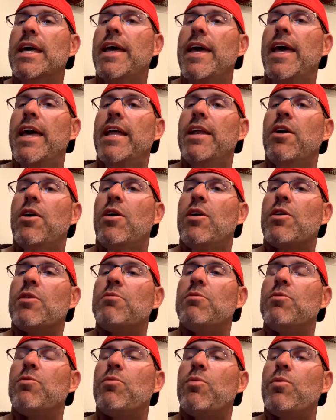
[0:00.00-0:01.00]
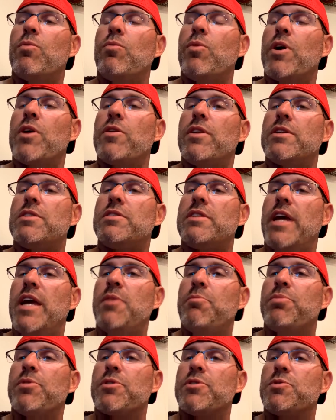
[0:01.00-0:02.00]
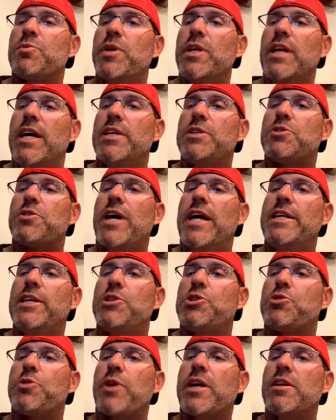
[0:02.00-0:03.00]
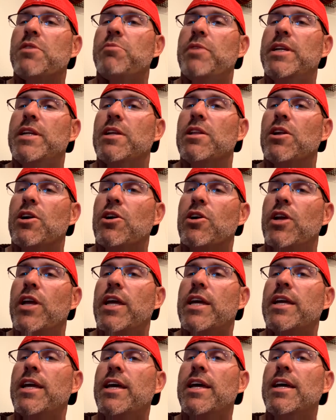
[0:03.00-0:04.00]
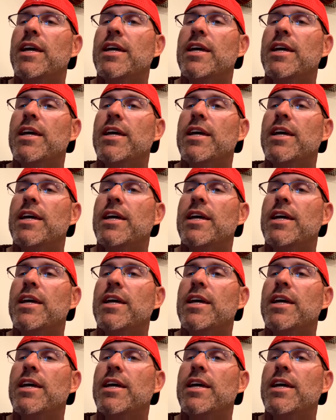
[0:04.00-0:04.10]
And where the samplers, we like tried to trick them into learning